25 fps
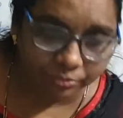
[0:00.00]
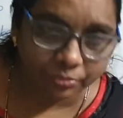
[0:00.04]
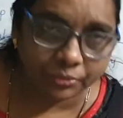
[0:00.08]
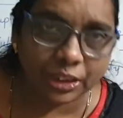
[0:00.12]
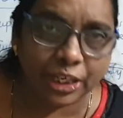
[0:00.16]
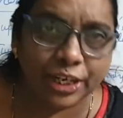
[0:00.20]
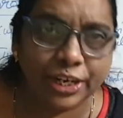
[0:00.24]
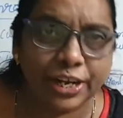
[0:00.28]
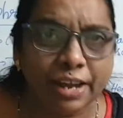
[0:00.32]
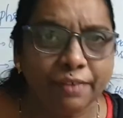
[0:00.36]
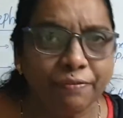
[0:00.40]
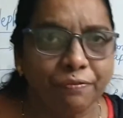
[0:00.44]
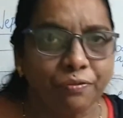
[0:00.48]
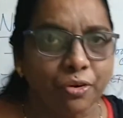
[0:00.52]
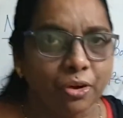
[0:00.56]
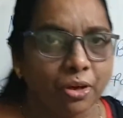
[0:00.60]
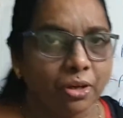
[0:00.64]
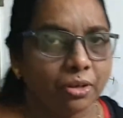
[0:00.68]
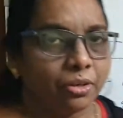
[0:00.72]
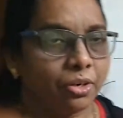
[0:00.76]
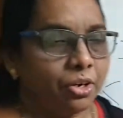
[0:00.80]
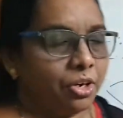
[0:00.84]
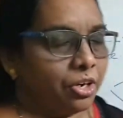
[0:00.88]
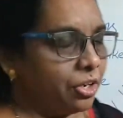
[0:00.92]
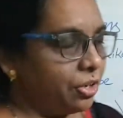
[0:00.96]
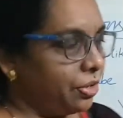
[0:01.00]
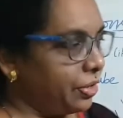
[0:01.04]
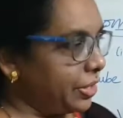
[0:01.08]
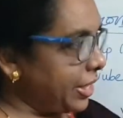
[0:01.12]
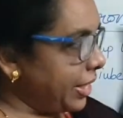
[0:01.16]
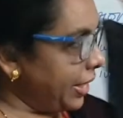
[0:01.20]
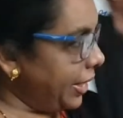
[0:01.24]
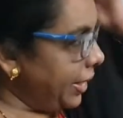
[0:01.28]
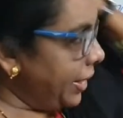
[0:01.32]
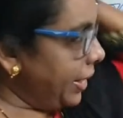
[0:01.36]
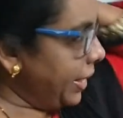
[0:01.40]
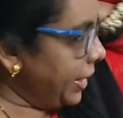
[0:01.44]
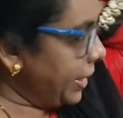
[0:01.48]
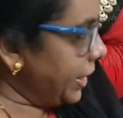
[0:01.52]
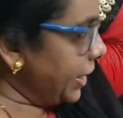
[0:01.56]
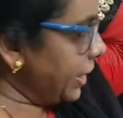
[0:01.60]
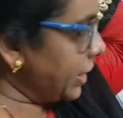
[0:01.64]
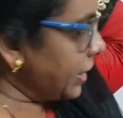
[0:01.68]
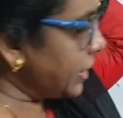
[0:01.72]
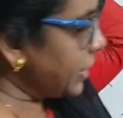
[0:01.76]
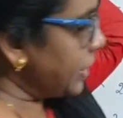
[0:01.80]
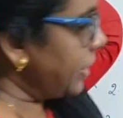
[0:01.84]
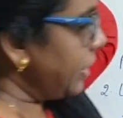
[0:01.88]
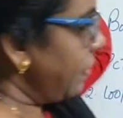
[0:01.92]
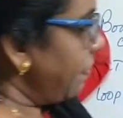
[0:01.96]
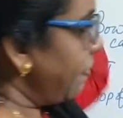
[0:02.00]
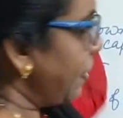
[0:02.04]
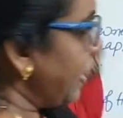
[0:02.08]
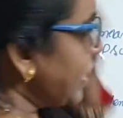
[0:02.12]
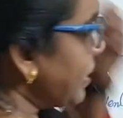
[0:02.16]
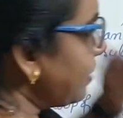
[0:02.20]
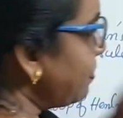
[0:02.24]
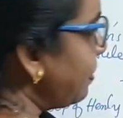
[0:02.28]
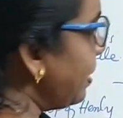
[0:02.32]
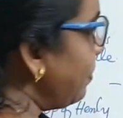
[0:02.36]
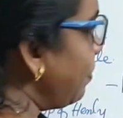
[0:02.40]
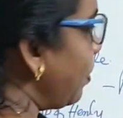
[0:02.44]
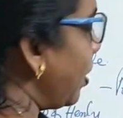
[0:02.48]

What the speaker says: nephron. Okay, yes, first one